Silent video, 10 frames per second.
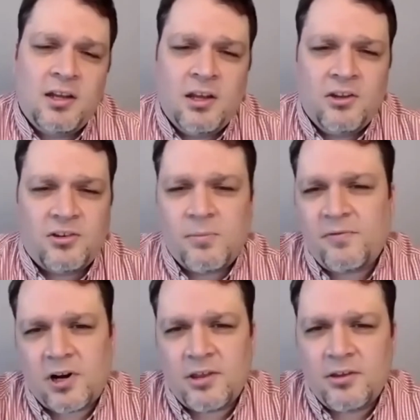Some
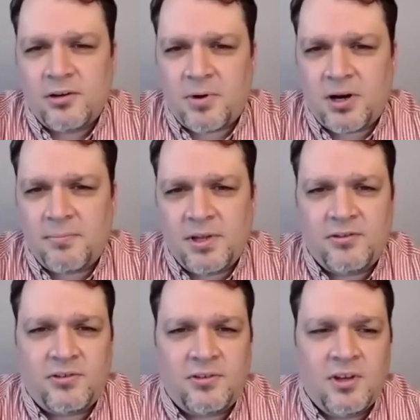of our other
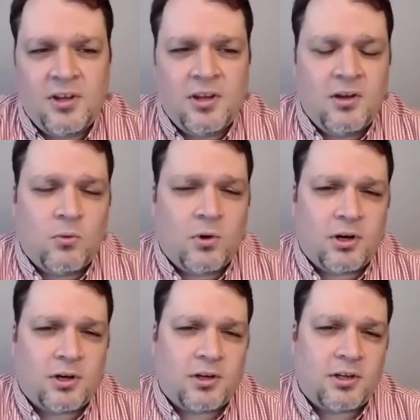departments
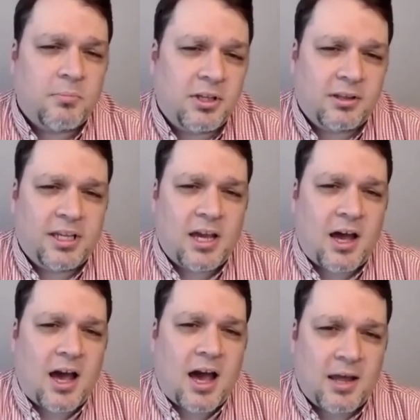were completely
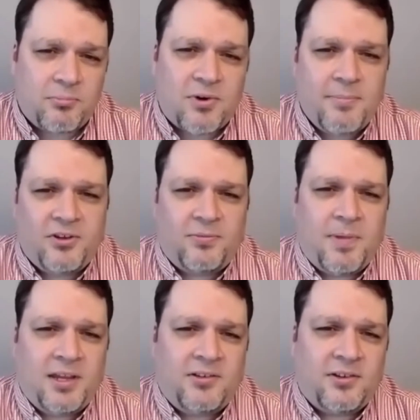on-premise
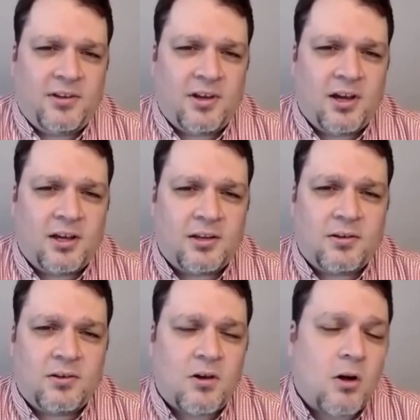based
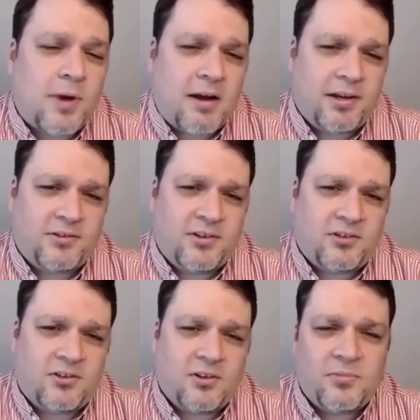call routing
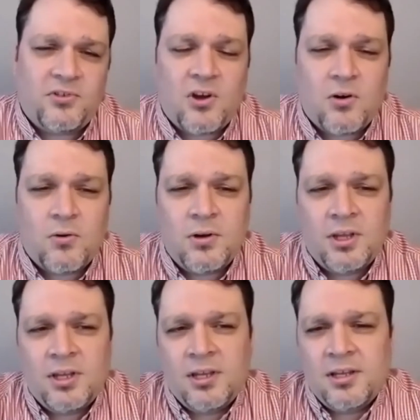systems. So
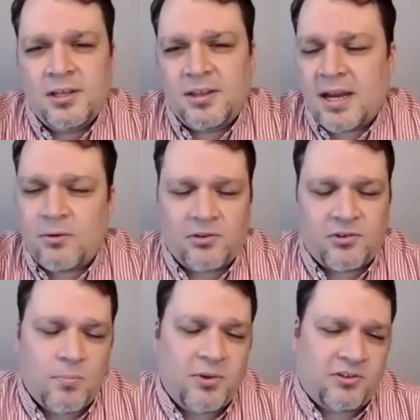there was
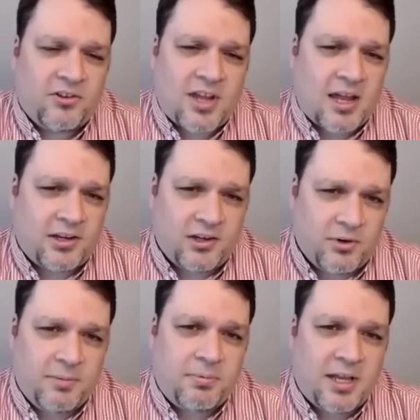no business
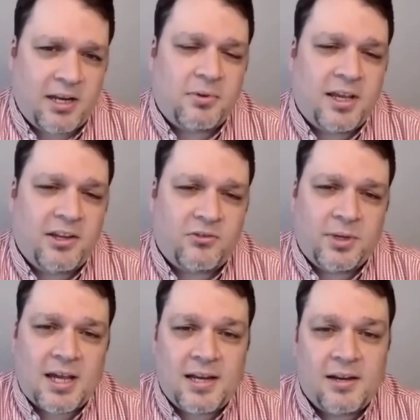continuity plan in place.
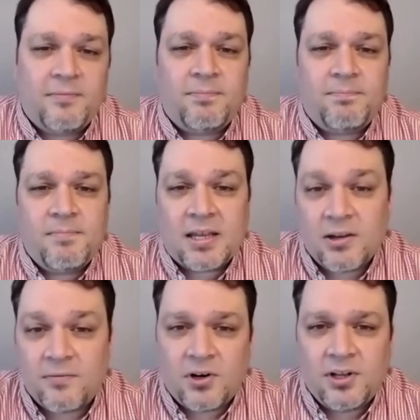We kind of
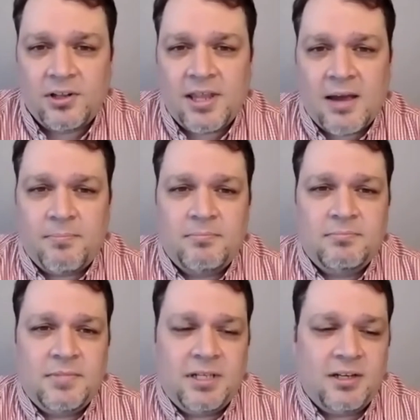converted them
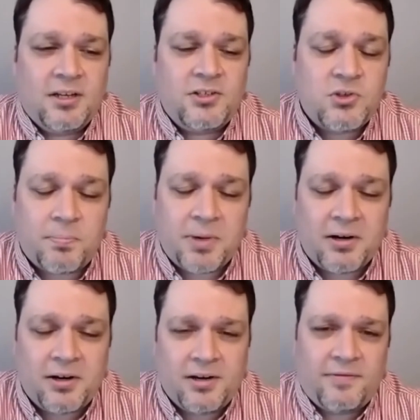in a short
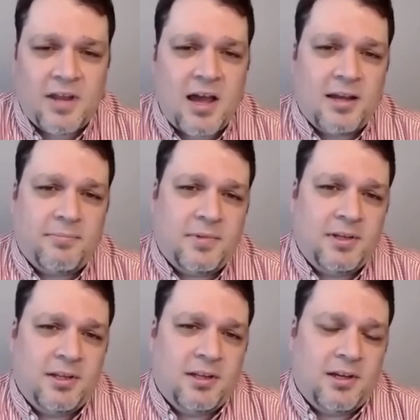period of time
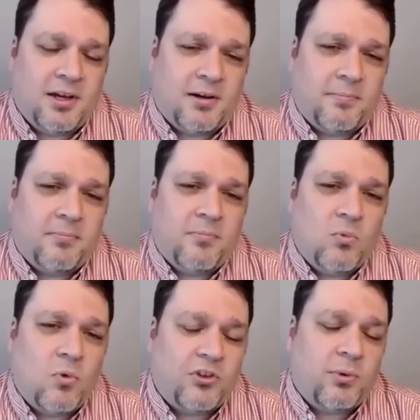
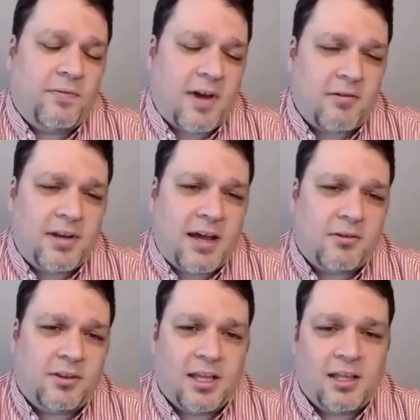once we found
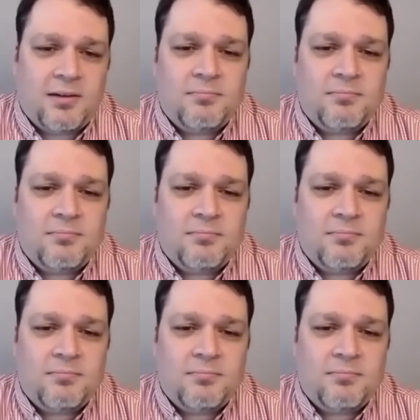out that